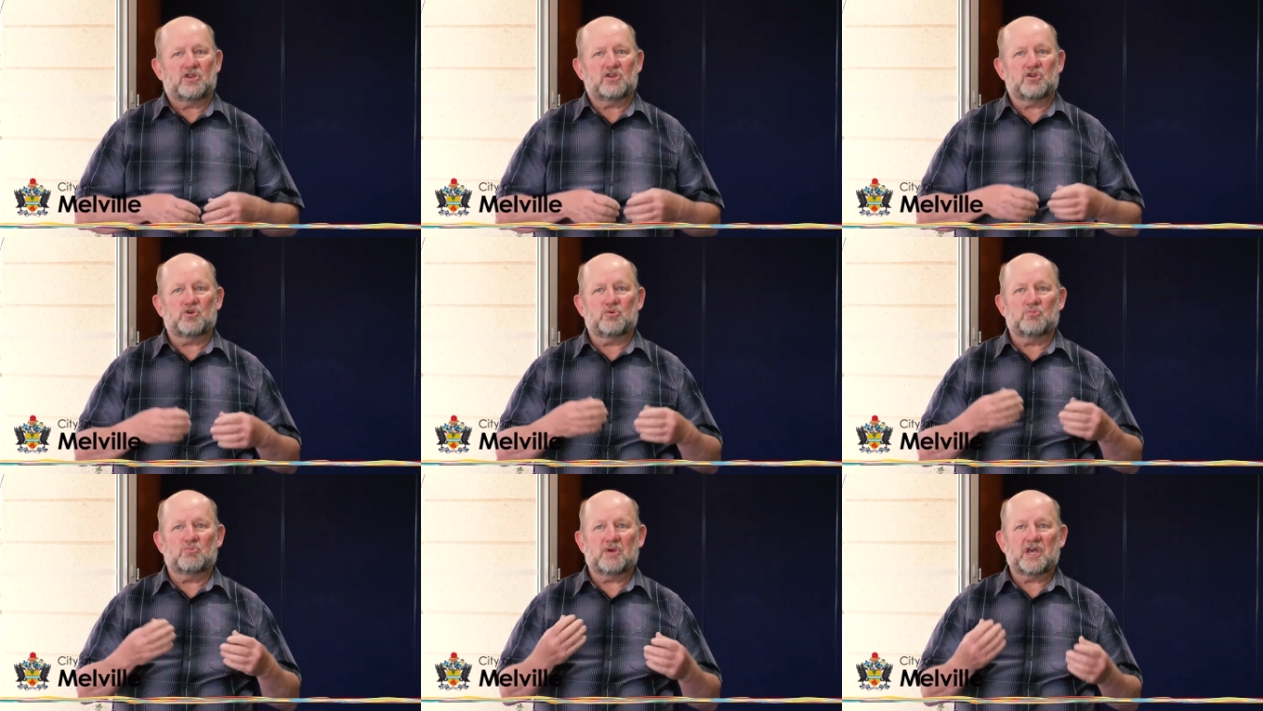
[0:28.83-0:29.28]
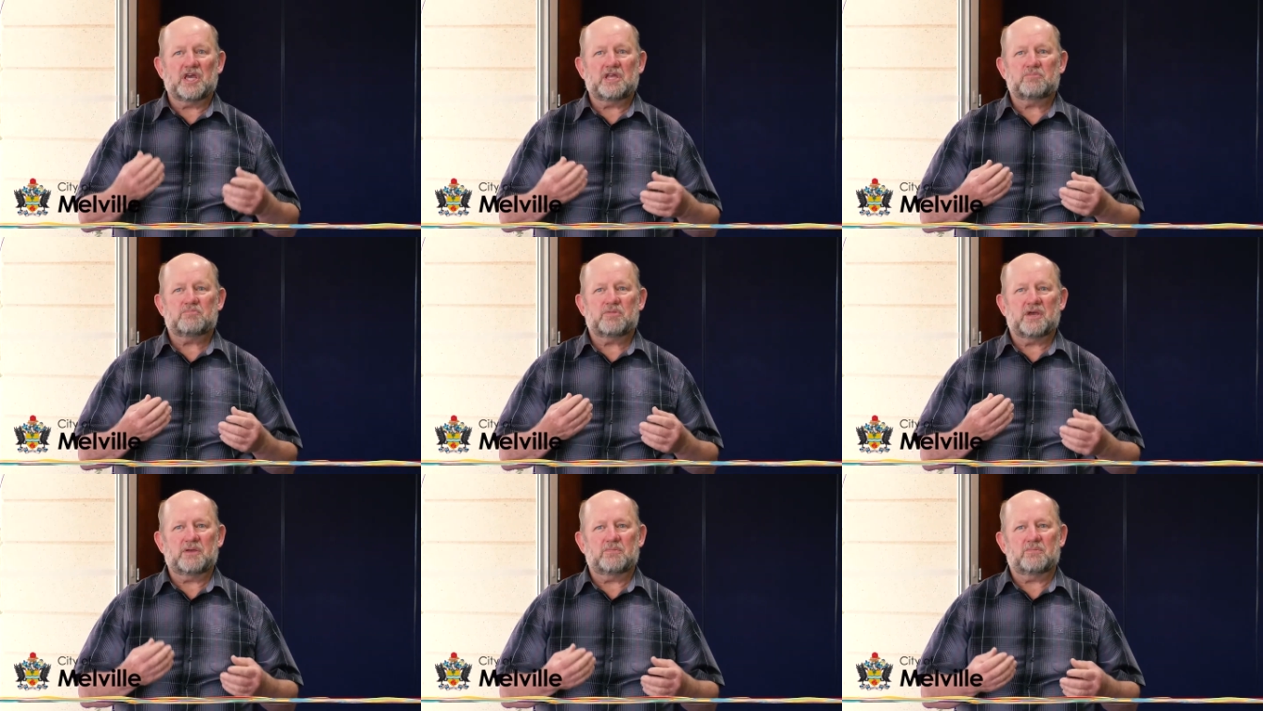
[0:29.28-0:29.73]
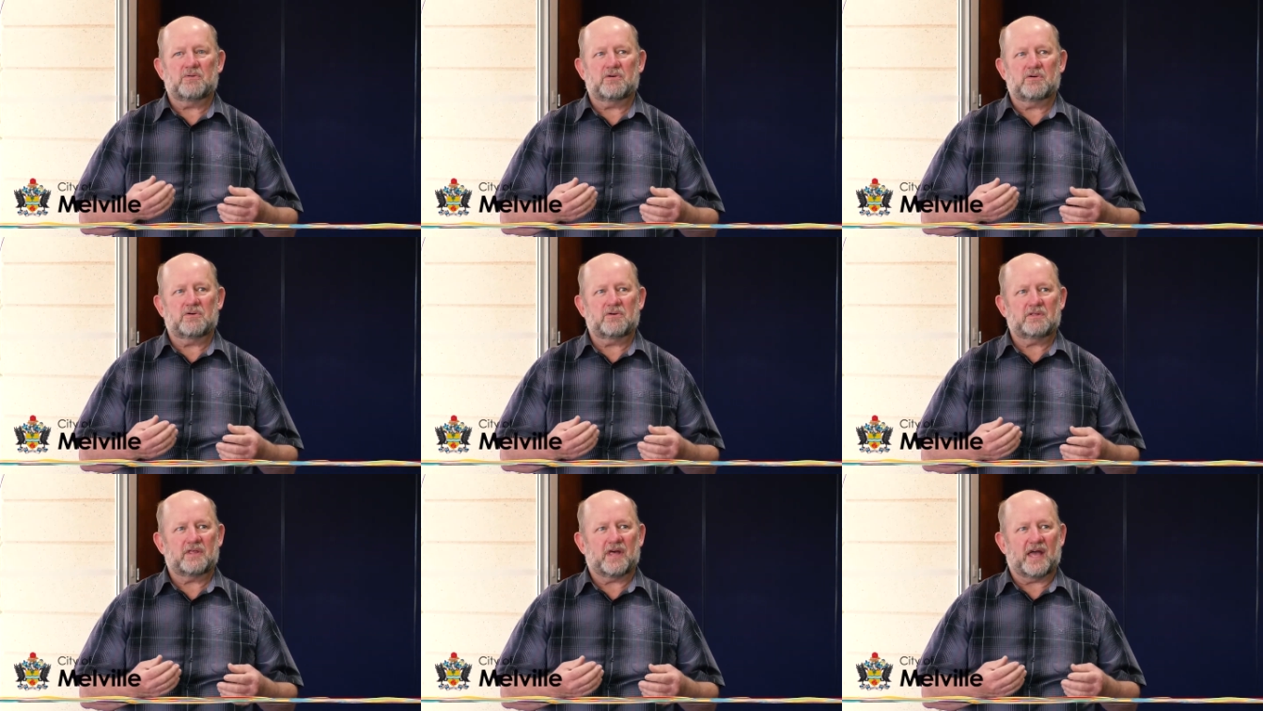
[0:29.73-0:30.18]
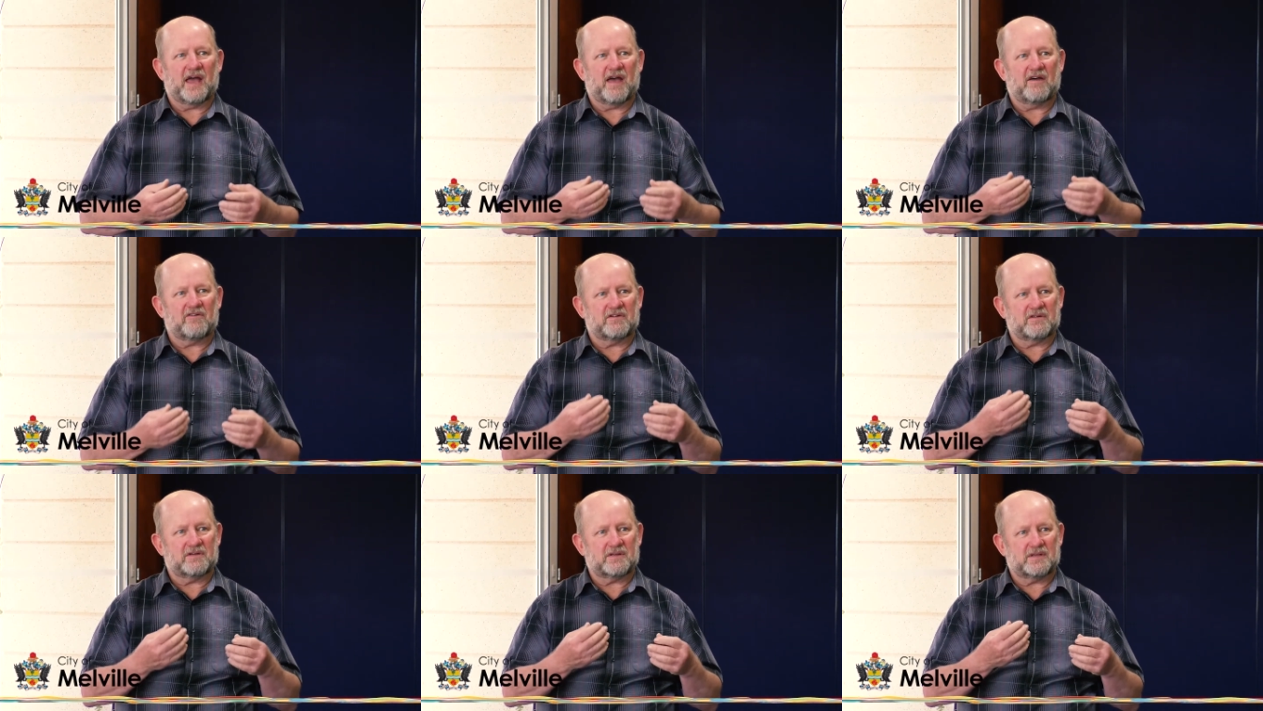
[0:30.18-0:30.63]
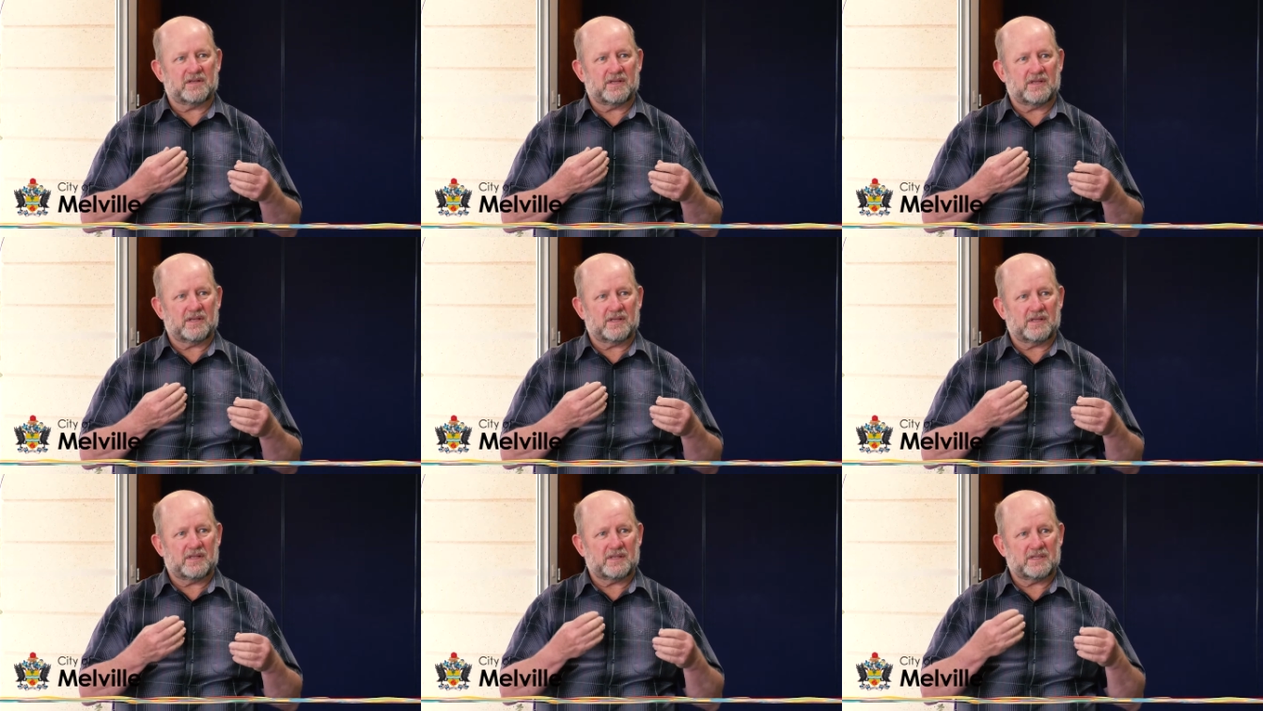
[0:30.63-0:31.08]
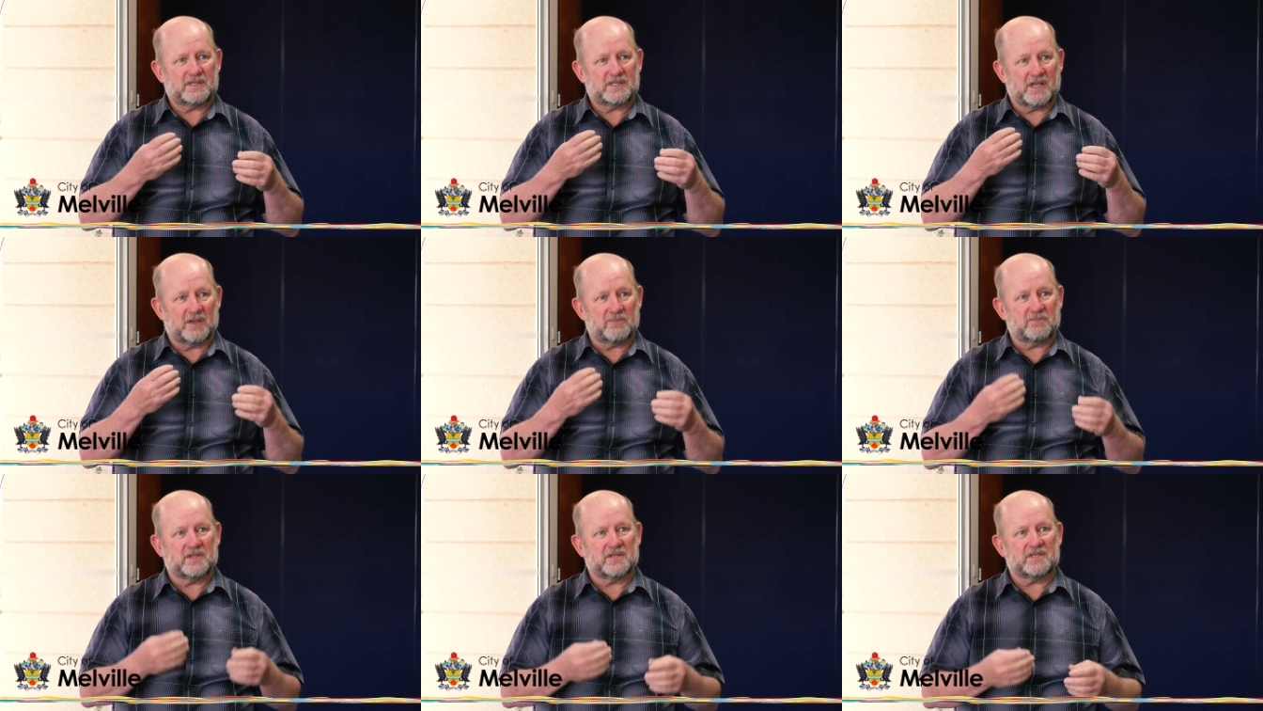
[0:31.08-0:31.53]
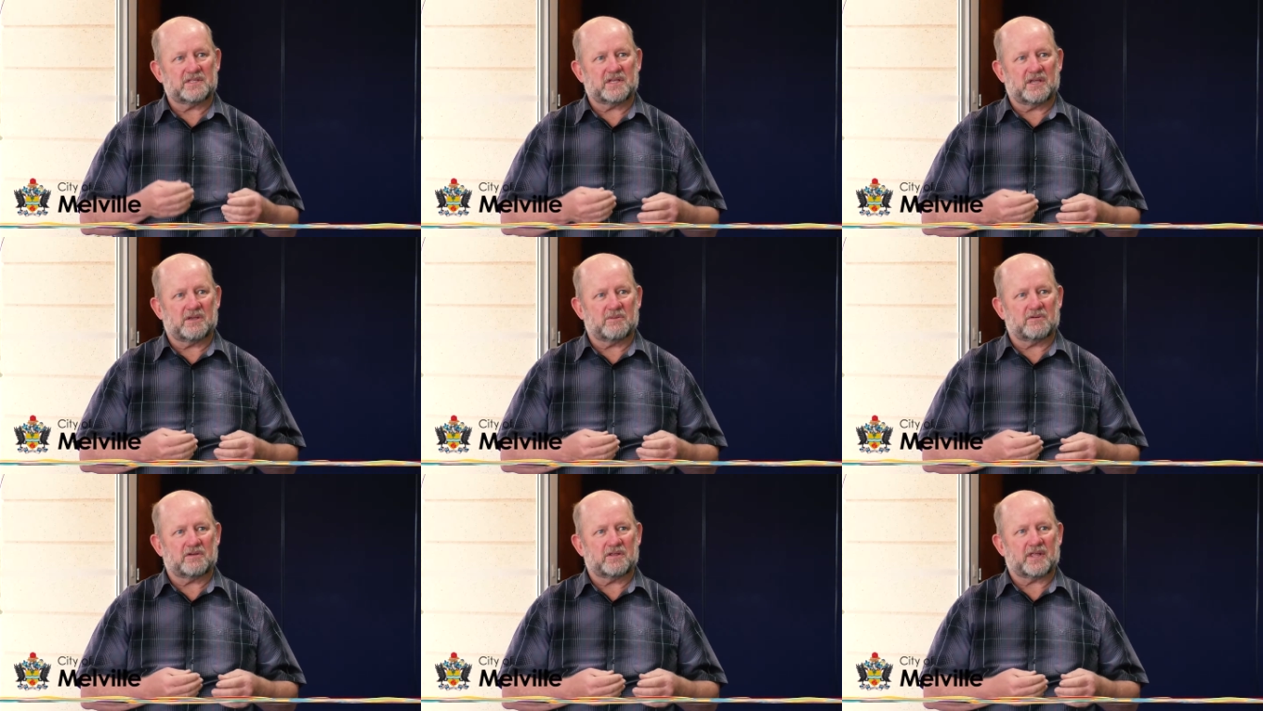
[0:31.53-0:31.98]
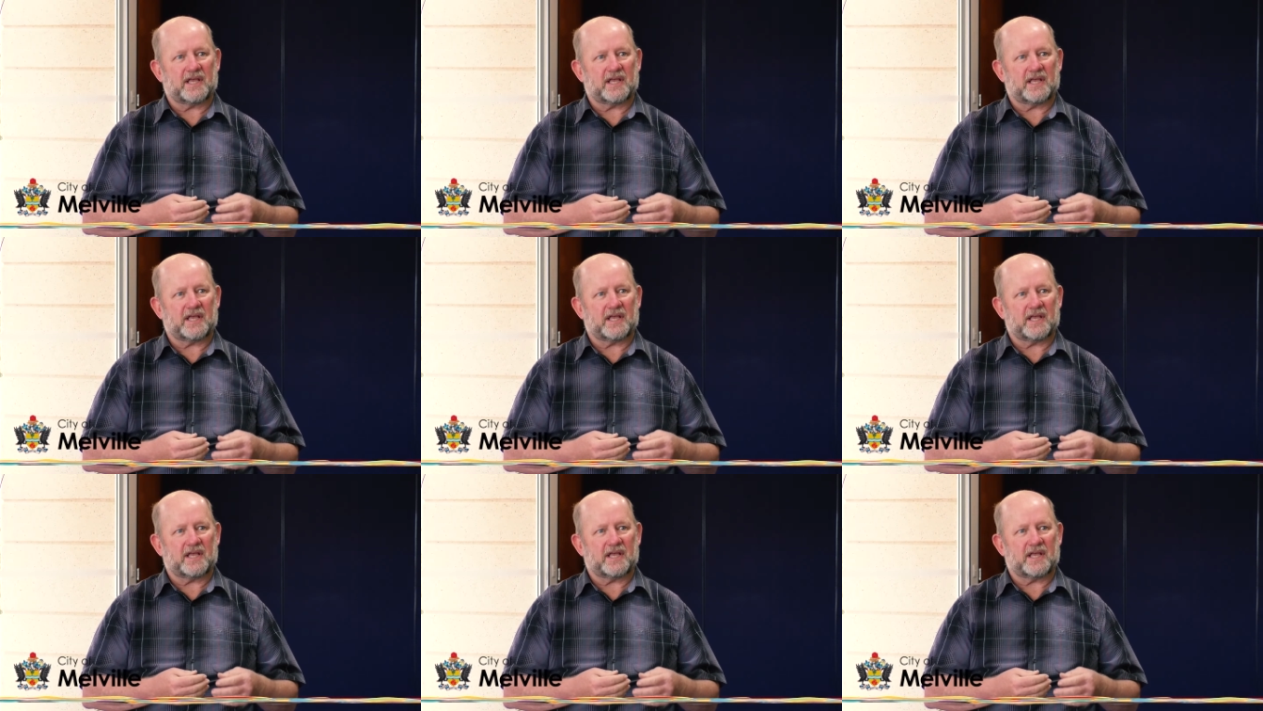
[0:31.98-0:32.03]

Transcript: You meet people that have it, something similar.